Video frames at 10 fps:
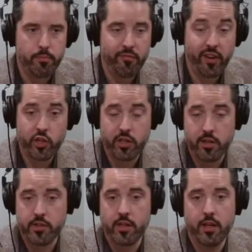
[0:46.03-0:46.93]
fiction
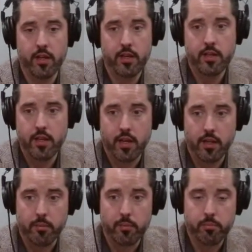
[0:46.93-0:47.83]
is
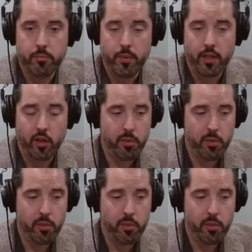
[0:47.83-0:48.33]
a little